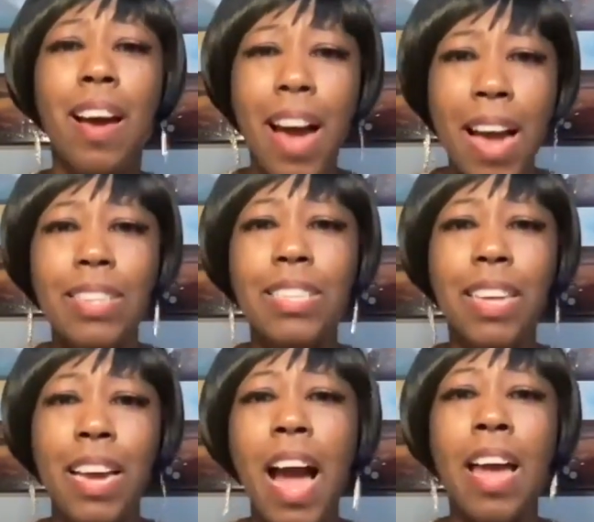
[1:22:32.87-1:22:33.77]
I had to
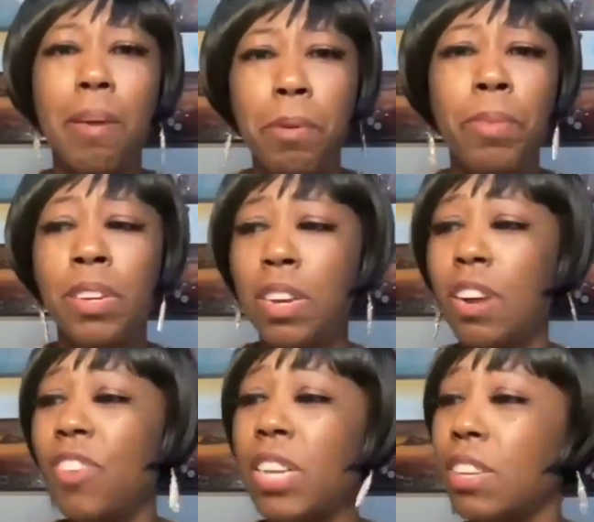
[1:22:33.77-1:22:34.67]
say, I am
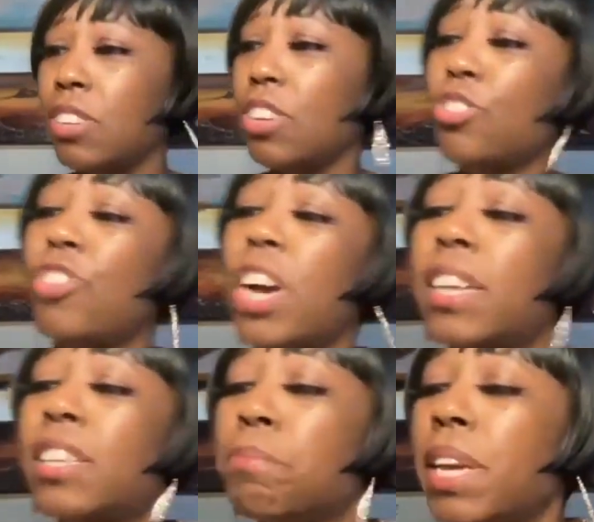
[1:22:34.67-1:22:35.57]
enough. I tell y'all the truth, I
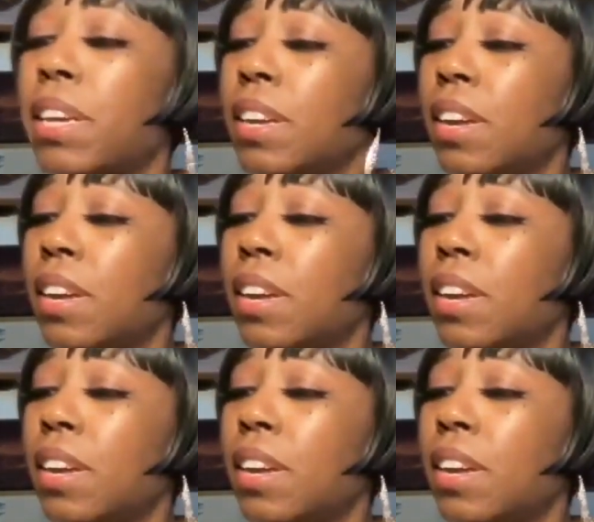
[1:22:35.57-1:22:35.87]
had to make